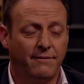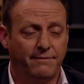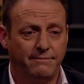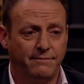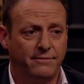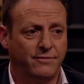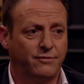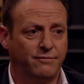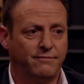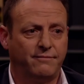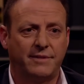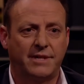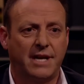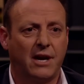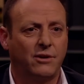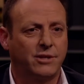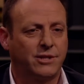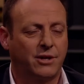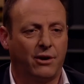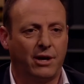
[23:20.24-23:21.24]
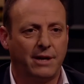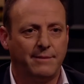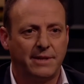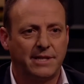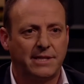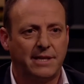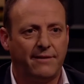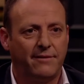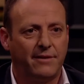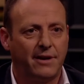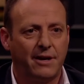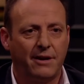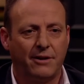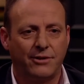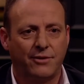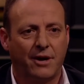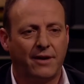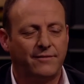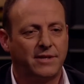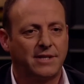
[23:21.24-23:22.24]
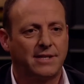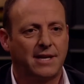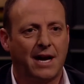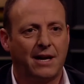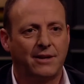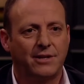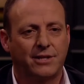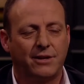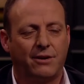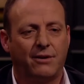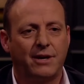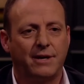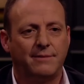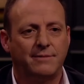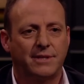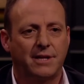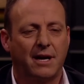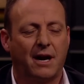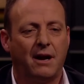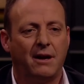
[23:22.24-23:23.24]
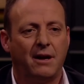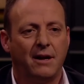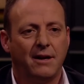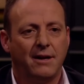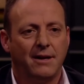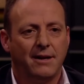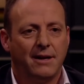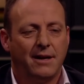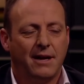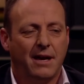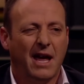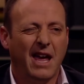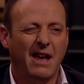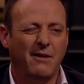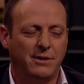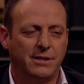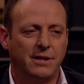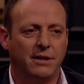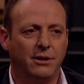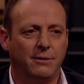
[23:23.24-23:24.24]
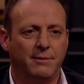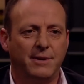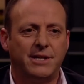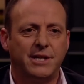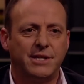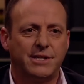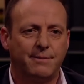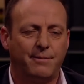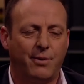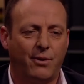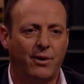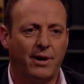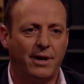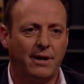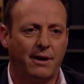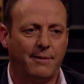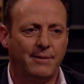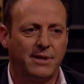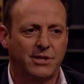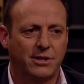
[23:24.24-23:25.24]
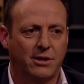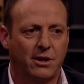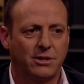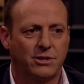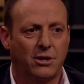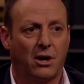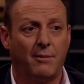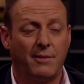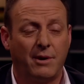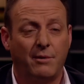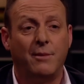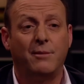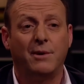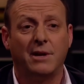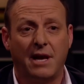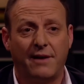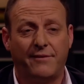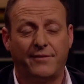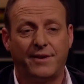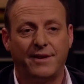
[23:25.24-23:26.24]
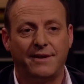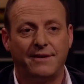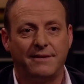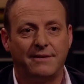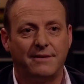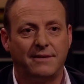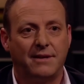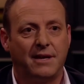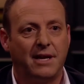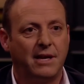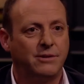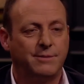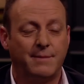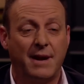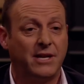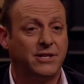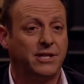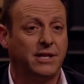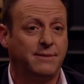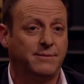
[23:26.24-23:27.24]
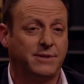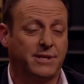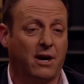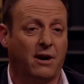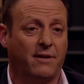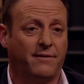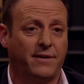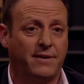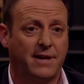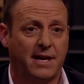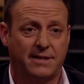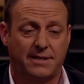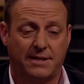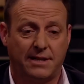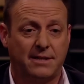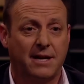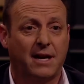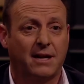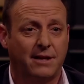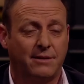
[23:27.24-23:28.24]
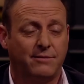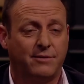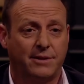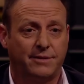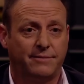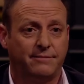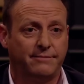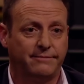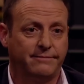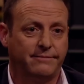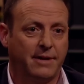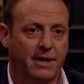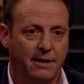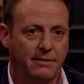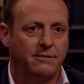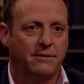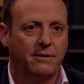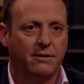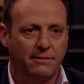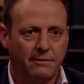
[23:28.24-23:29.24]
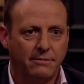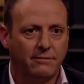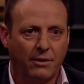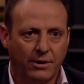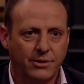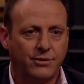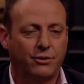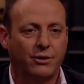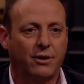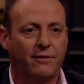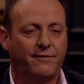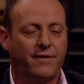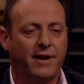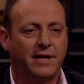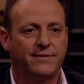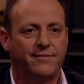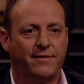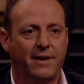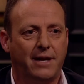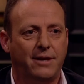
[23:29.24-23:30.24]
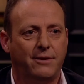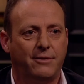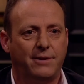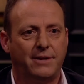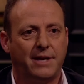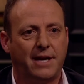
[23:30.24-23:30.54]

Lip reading: I signed him at 17. I drove to Sale to sign him. So he was a little bit disappointed. I mean, Scott told me when we left that he was managing himself, and that's exactly what I took on face value.